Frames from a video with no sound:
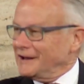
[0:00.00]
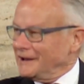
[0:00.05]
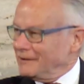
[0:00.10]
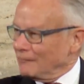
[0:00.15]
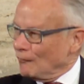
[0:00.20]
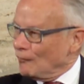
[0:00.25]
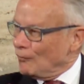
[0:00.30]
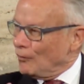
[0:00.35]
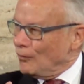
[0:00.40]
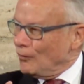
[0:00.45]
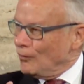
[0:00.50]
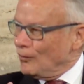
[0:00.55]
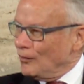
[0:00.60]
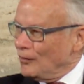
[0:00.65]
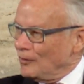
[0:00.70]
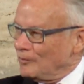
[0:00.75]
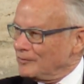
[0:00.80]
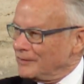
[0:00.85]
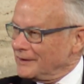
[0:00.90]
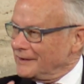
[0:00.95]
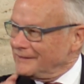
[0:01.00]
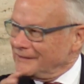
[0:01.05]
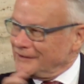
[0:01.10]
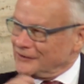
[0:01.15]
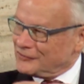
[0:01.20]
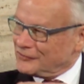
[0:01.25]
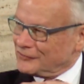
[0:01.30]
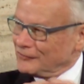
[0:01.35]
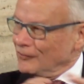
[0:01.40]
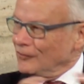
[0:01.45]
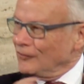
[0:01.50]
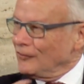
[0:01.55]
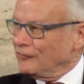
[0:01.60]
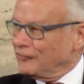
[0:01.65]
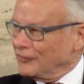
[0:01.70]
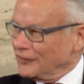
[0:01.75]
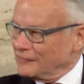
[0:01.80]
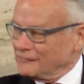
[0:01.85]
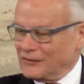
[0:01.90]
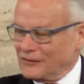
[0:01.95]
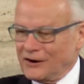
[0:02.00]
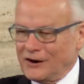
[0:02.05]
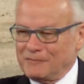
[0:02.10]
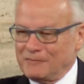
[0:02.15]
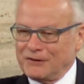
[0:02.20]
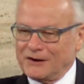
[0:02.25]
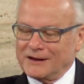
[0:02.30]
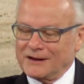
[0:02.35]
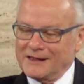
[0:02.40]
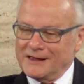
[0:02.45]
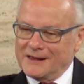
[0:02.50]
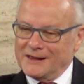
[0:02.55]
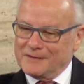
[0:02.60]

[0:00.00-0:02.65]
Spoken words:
get warm in this awful environment.